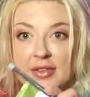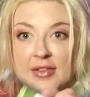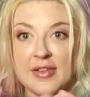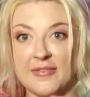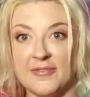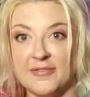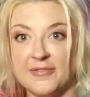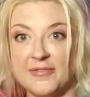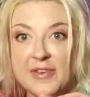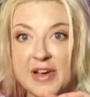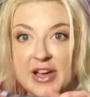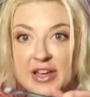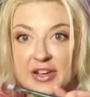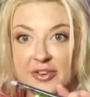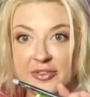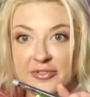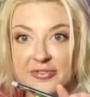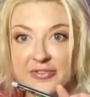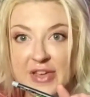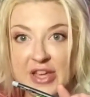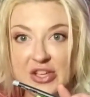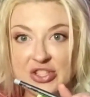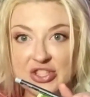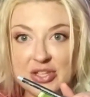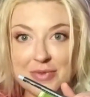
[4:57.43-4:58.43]
Vital
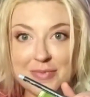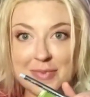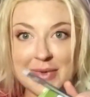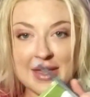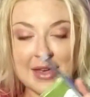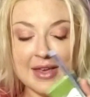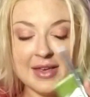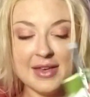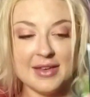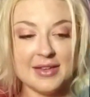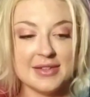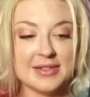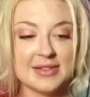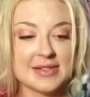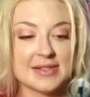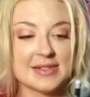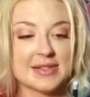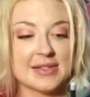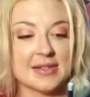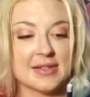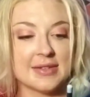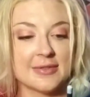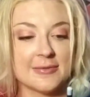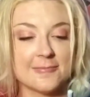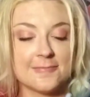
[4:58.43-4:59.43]
Veggie
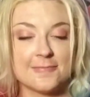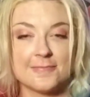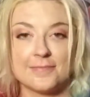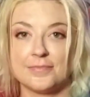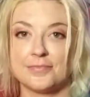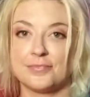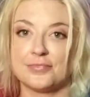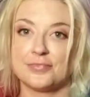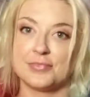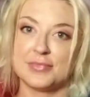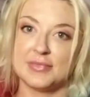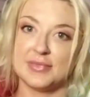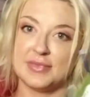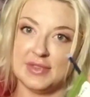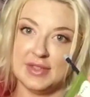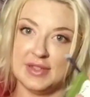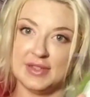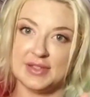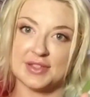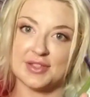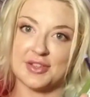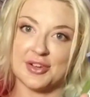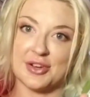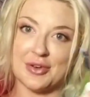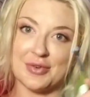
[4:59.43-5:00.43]
Mask.
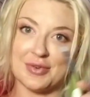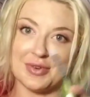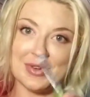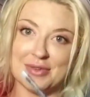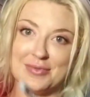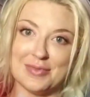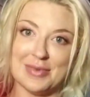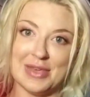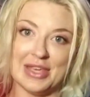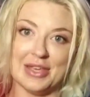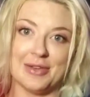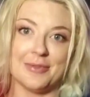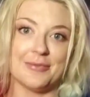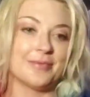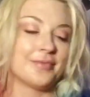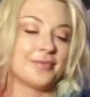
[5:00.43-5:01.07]
These are going to me.